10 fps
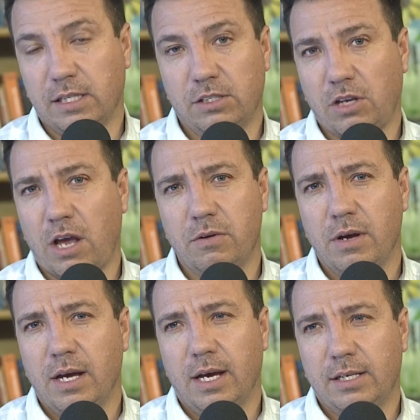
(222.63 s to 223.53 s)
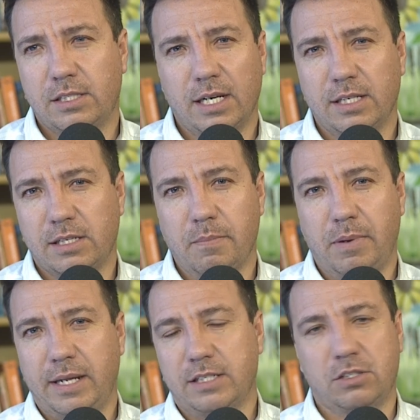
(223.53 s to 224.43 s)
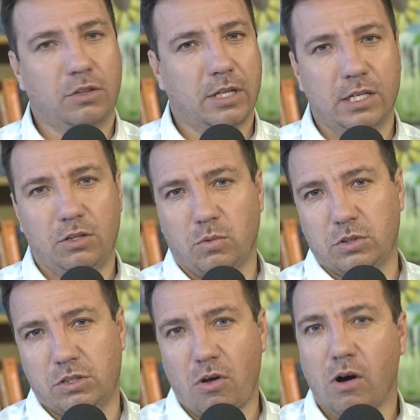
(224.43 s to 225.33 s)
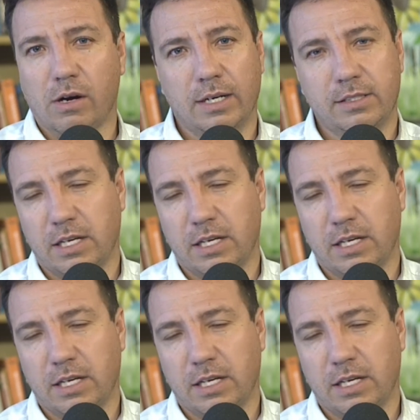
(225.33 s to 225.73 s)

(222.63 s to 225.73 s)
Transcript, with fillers: And so a sin is simply just to turn towards darkness,